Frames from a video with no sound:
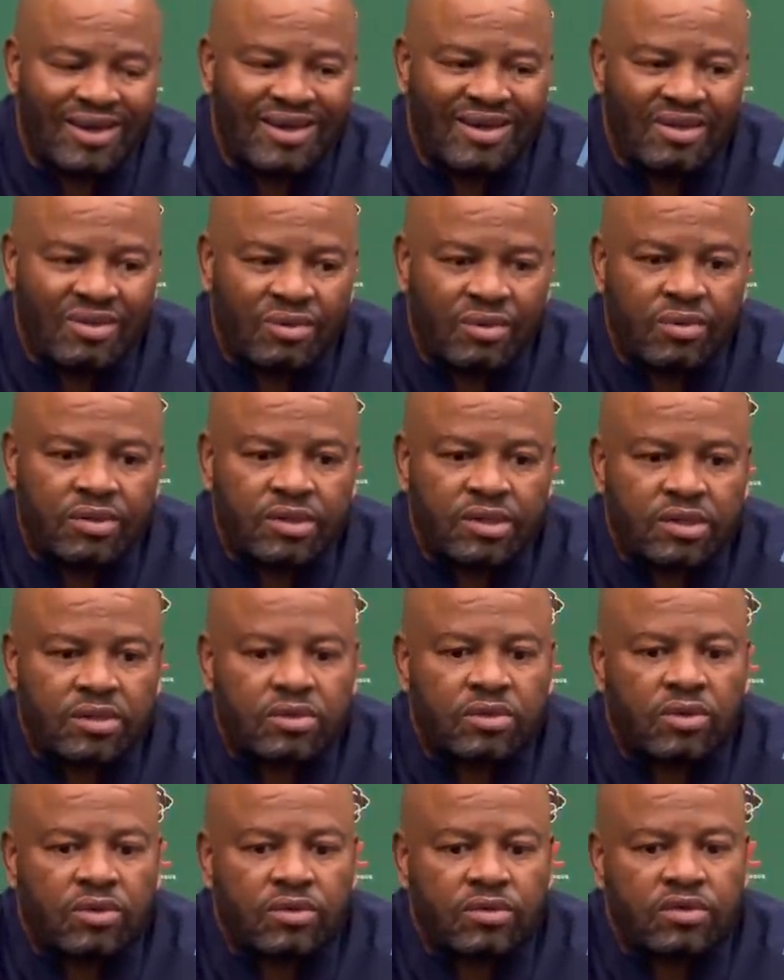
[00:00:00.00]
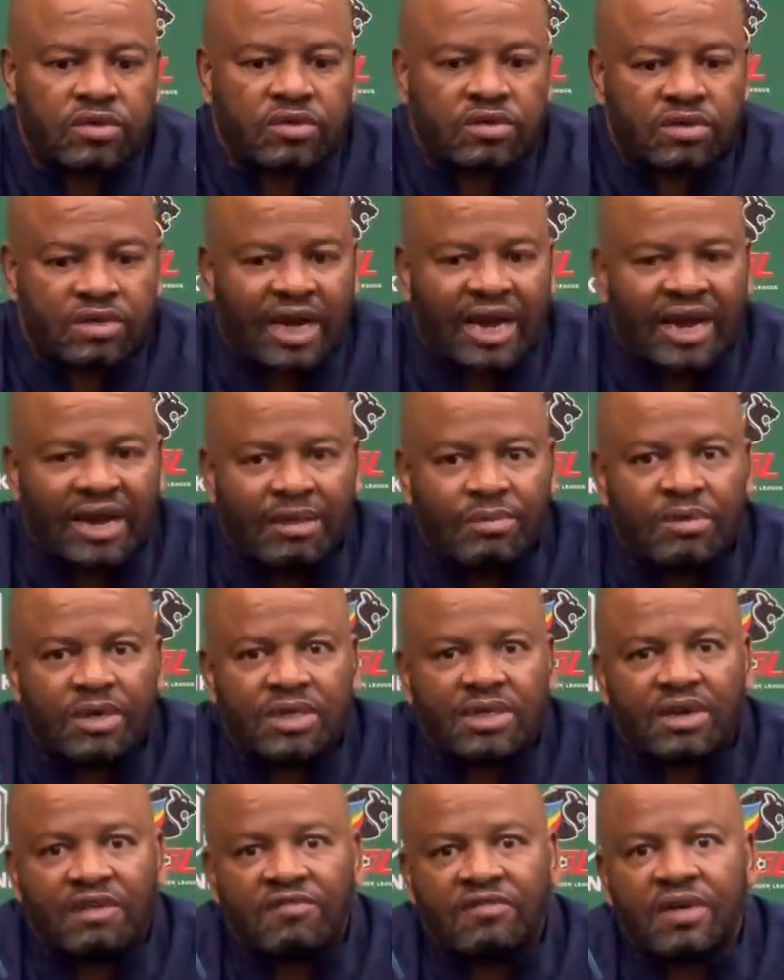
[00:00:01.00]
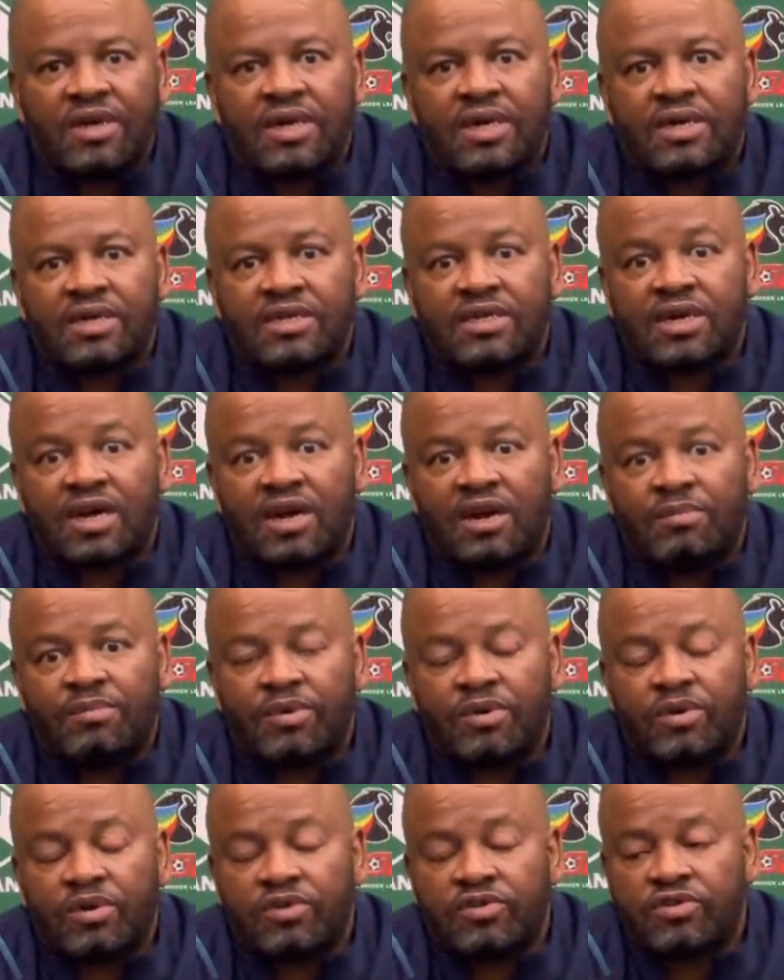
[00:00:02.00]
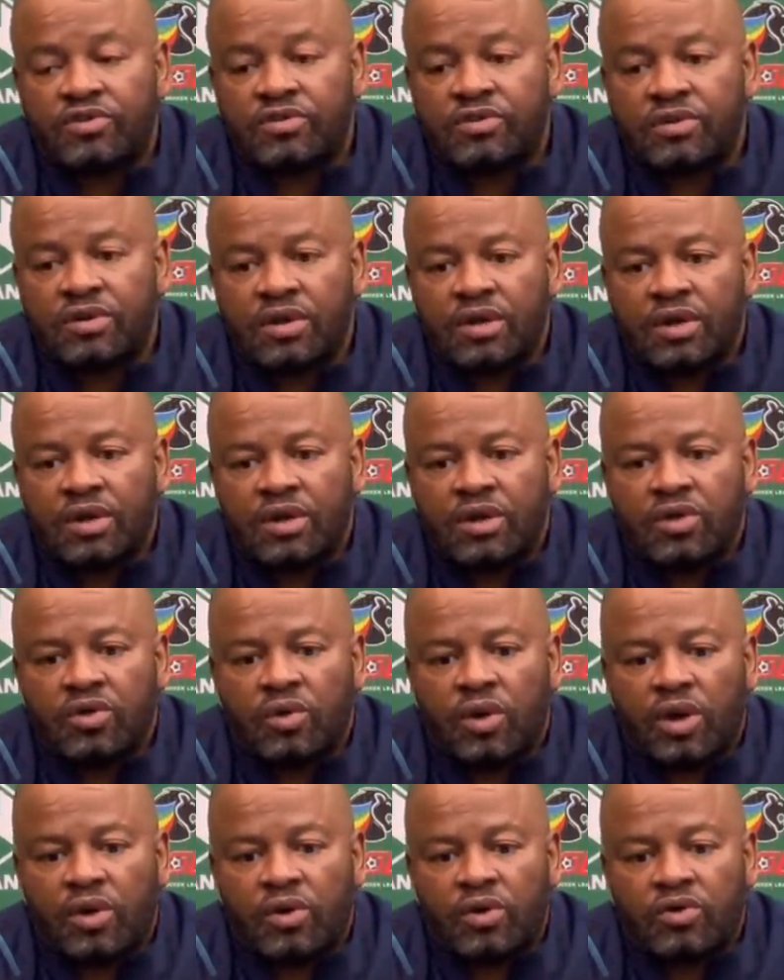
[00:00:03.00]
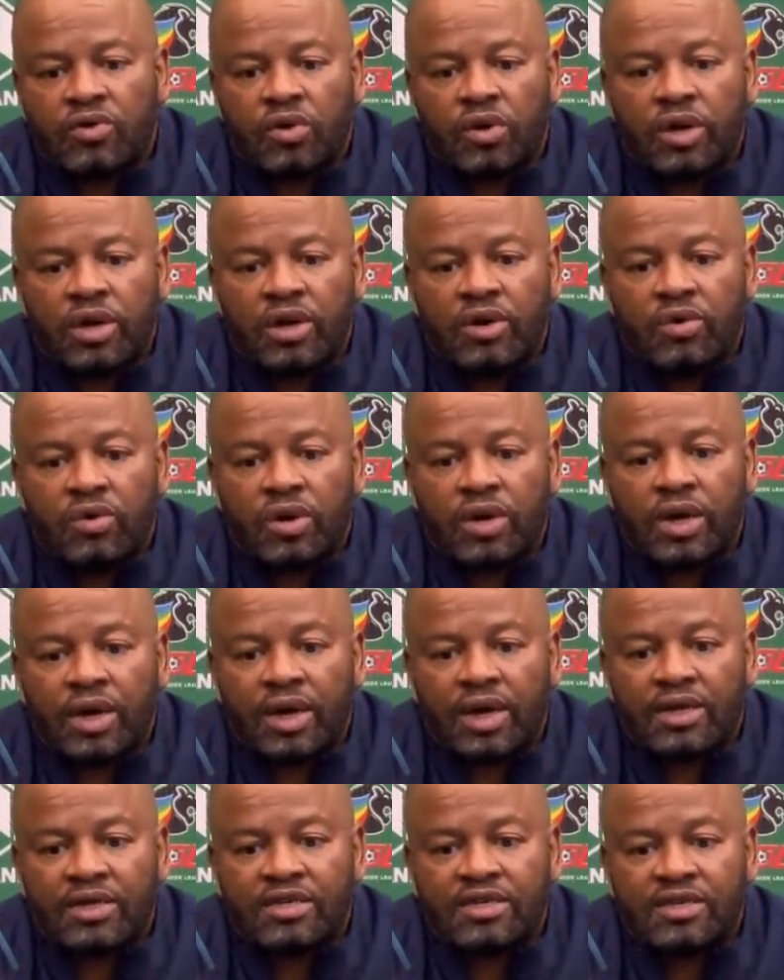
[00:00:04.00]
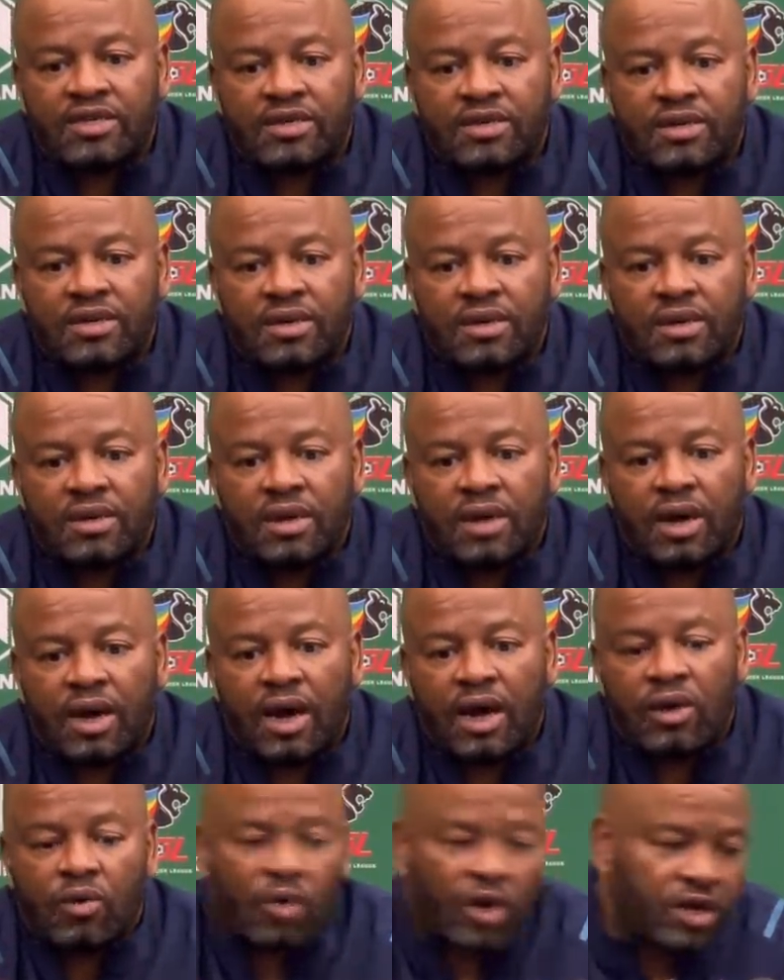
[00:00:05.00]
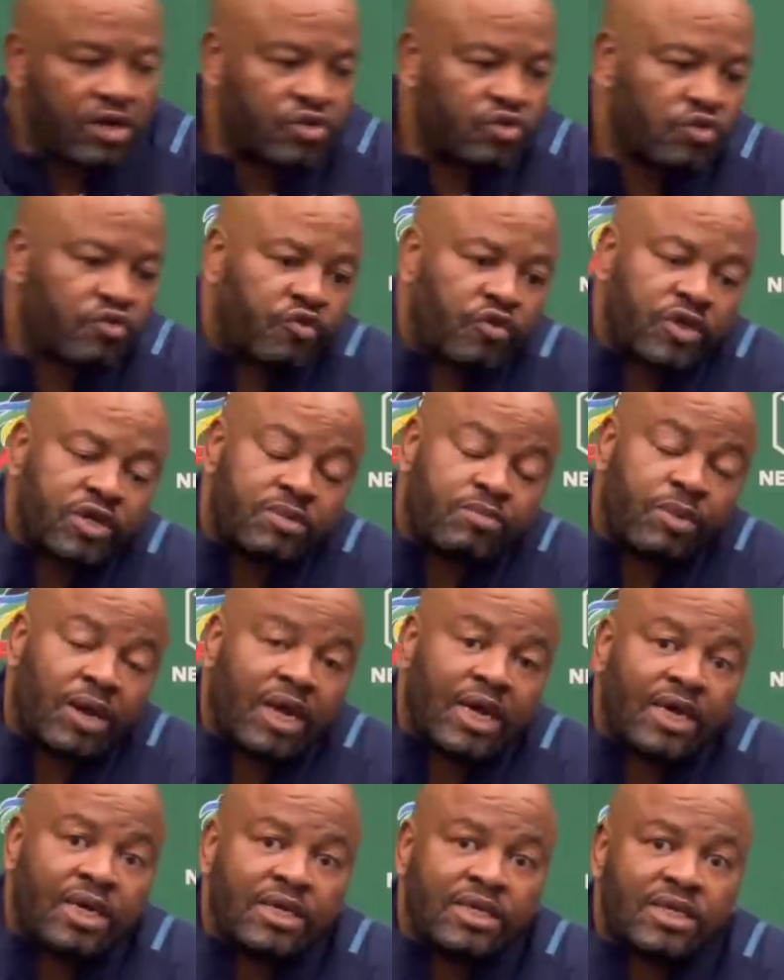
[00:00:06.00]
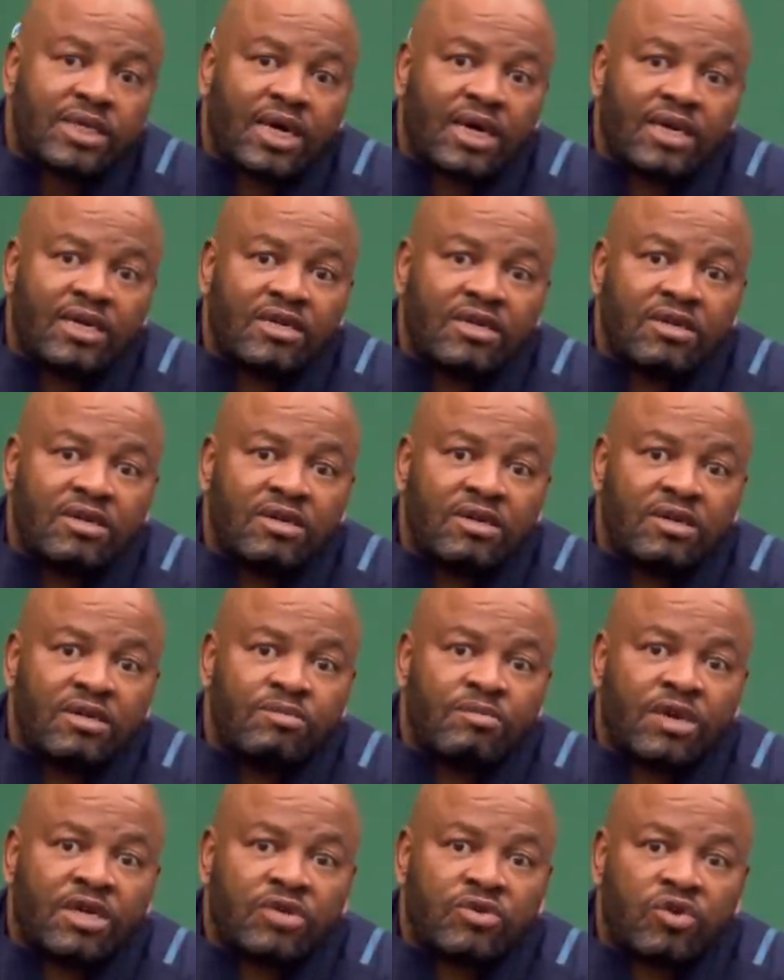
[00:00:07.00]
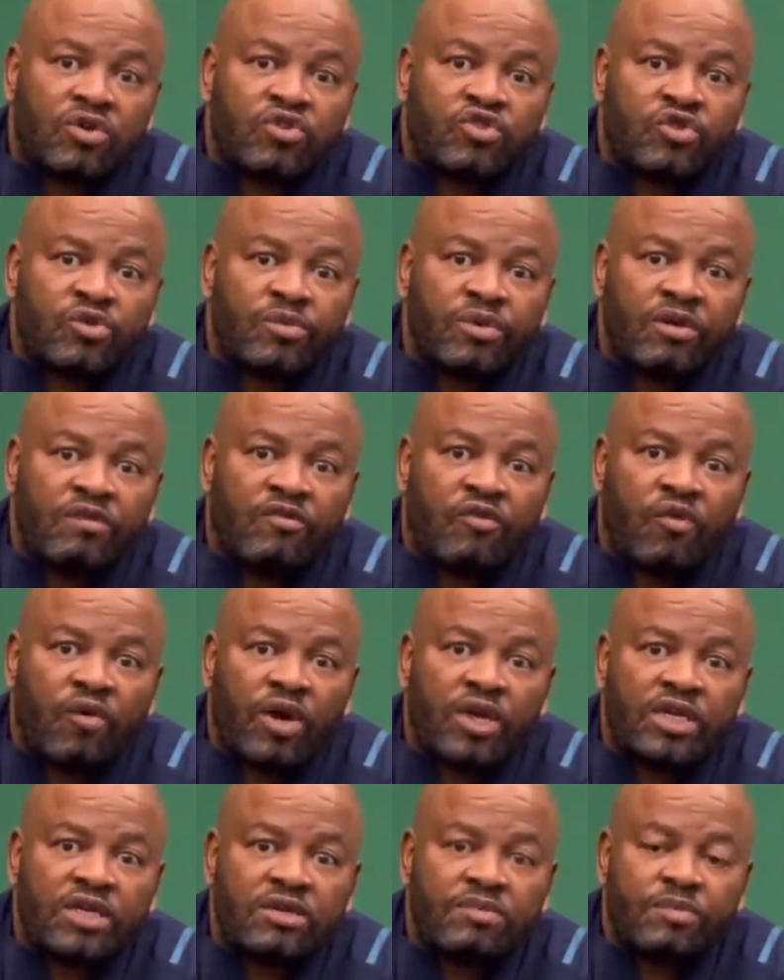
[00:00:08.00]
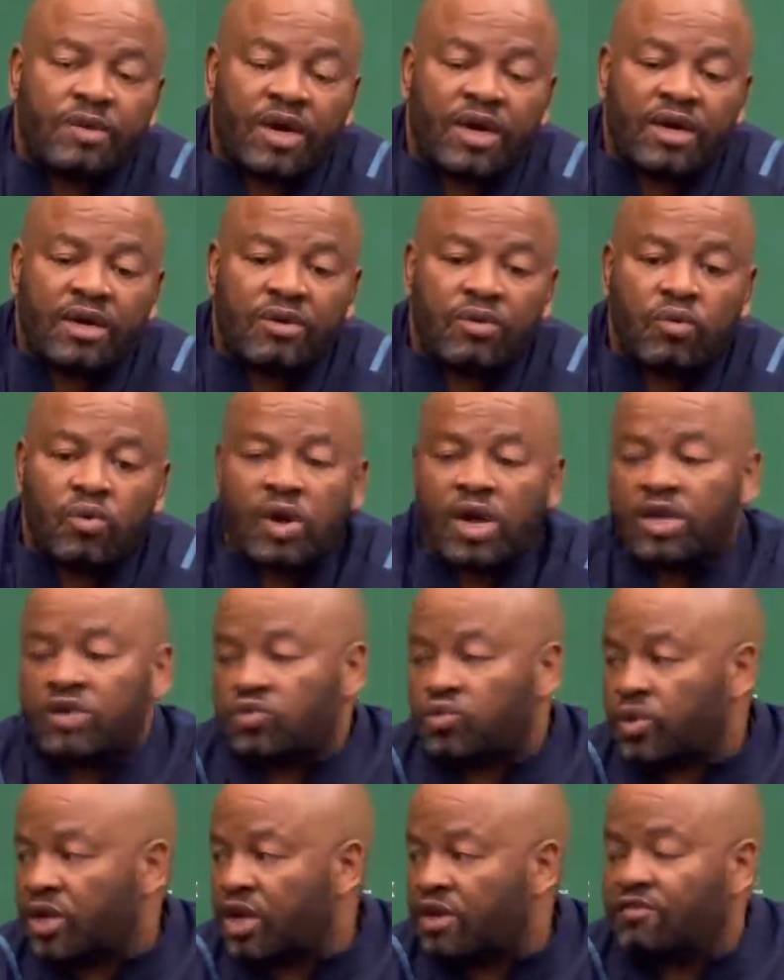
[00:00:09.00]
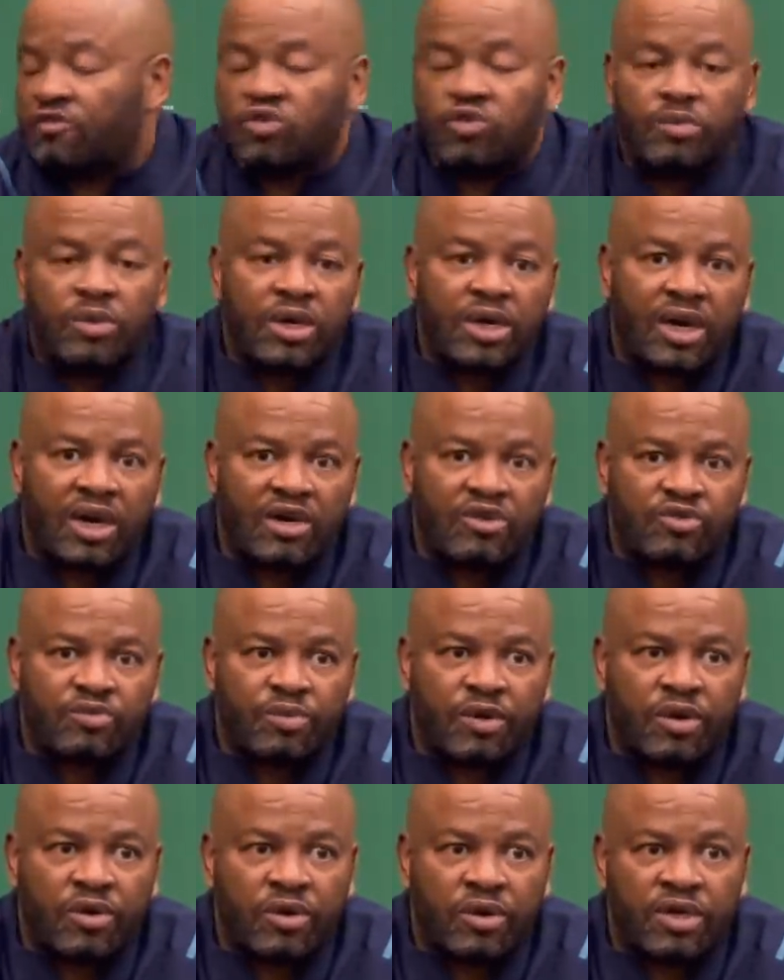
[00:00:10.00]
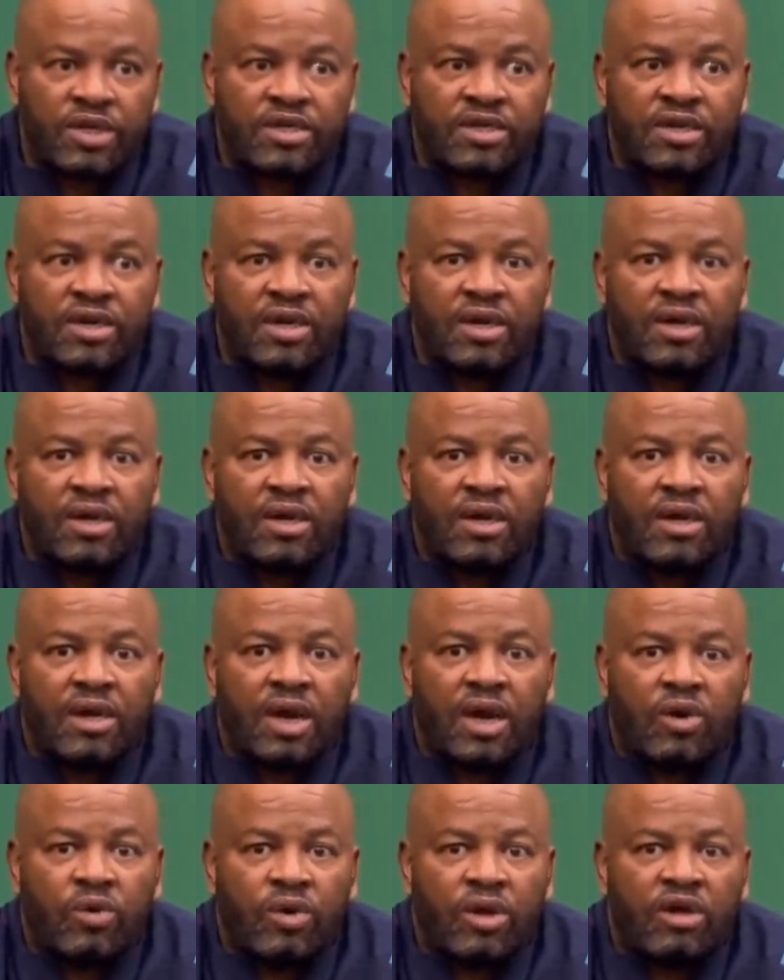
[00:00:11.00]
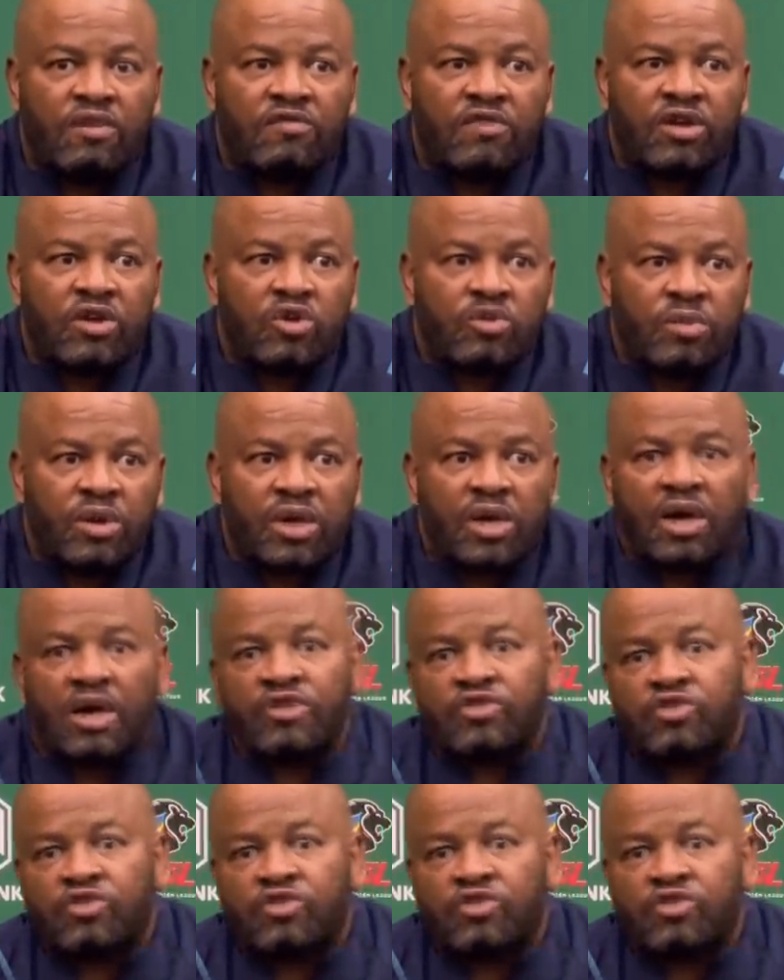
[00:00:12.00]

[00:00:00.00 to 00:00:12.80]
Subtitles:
those dynamics are very critical, because you are not only looking at, I want to force play inside. It must also be influenced by, where do we have numerical superiority? Are we having numerical